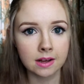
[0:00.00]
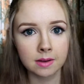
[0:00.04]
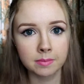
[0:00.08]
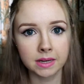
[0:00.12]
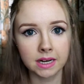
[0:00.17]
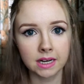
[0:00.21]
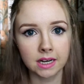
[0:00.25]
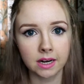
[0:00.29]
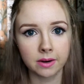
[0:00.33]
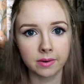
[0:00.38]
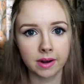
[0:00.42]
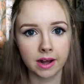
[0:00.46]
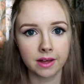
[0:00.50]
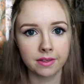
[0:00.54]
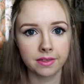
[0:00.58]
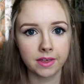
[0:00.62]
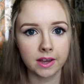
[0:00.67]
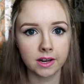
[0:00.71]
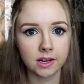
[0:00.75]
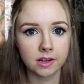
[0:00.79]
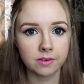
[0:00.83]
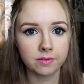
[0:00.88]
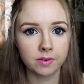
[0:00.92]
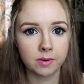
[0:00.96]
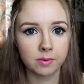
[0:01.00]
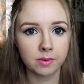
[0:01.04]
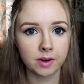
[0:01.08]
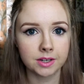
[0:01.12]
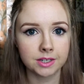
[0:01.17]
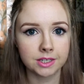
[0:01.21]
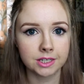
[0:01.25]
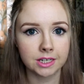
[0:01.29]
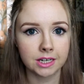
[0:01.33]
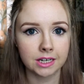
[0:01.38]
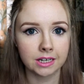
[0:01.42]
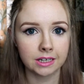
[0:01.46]
But anyway, thank you for
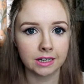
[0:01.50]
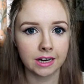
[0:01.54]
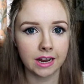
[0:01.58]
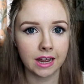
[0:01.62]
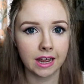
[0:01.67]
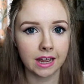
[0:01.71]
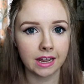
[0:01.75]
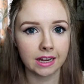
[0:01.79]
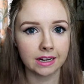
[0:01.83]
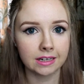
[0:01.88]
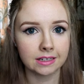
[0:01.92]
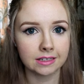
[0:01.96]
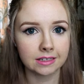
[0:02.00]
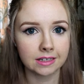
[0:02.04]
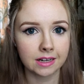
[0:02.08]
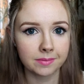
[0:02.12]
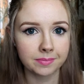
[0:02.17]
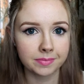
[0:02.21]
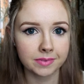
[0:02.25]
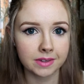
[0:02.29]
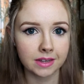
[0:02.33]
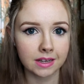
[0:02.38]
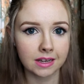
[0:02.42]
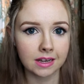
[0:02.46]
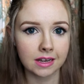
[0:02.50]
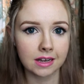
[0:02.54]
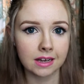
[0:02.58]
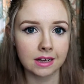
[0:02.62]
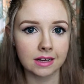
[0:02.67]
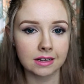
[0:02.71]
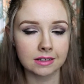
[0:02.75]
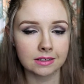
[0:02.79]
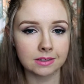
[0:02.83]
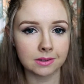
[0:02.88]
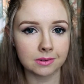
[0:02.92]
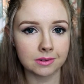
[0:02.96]
watching, and
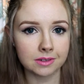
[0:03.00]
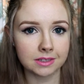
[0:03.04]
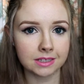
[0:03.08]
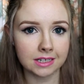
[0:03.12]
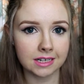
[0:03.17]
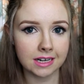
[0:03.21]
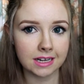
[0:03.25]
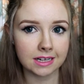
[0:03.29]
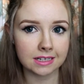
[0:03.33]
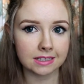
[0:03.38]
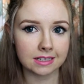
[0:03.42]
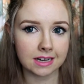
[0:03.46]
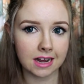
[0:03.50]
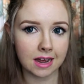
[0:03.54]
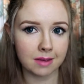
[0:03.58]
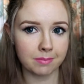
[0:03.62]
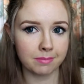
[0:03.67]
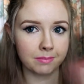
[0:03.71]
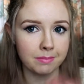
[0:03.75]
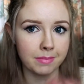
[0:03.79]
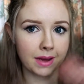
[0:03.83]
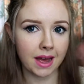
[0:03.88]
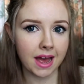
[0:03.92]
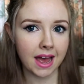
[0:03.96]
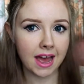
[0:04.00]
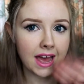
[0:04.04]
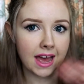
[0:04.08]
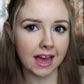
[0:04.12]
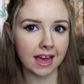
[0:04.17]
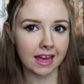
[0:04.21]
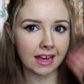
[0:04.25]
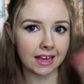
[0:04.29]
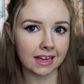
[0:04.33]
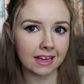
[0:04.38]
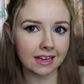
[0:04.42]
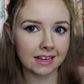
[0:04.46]
talk to you next time.
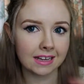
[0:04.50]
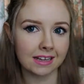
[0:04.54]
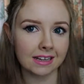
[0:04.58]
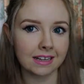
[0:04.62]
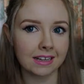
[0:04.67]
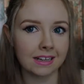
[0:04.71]
Bye!